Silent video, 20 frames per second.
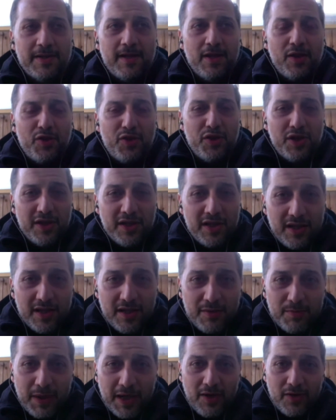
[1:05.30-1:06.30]
thinking
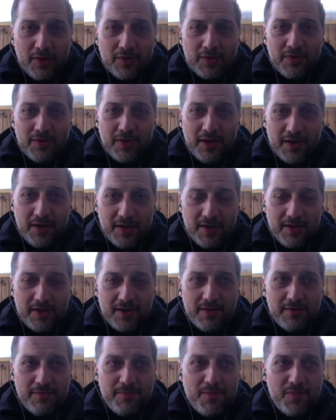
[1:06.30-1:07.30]
about
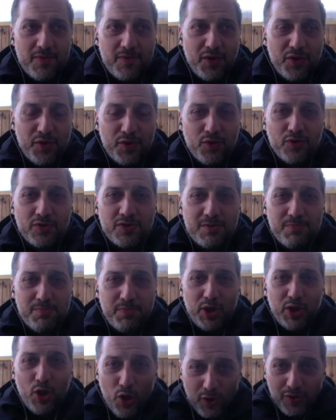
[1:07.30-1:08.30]
the thoughts
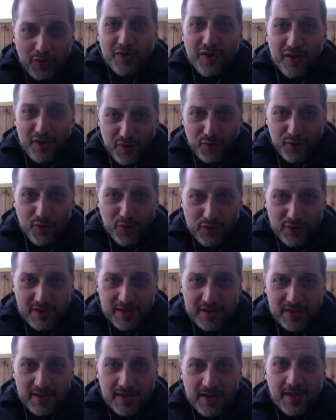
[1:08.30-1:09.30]
beyond the
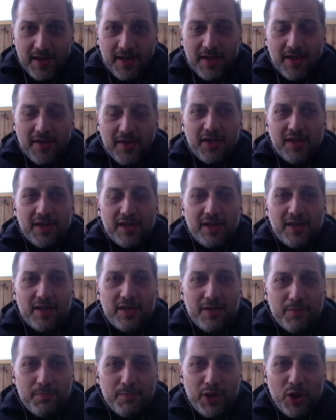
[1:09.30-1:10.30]
thoughts,
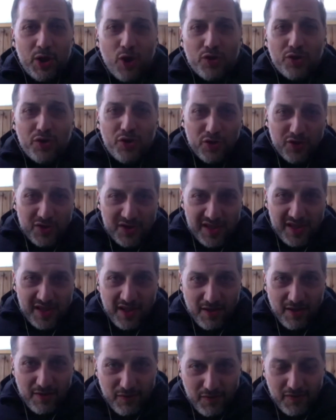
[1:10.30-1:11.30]
thinking beyond
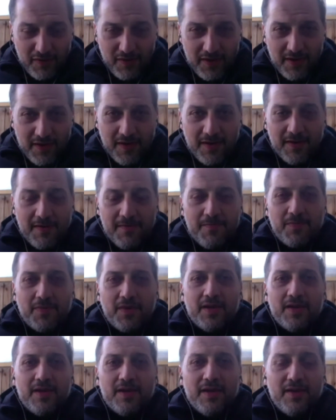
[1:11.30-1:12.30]
yourself,
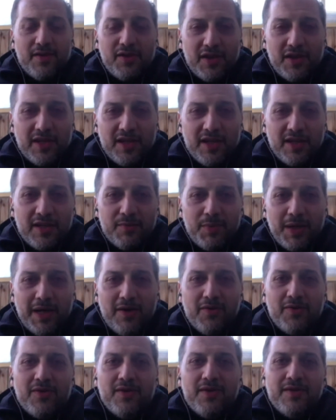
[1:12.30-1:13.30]
thinking
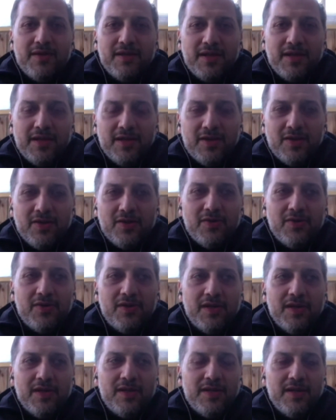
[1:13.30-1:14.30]
about you know
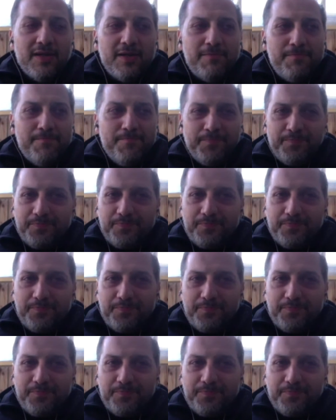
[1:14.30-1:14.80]
the um,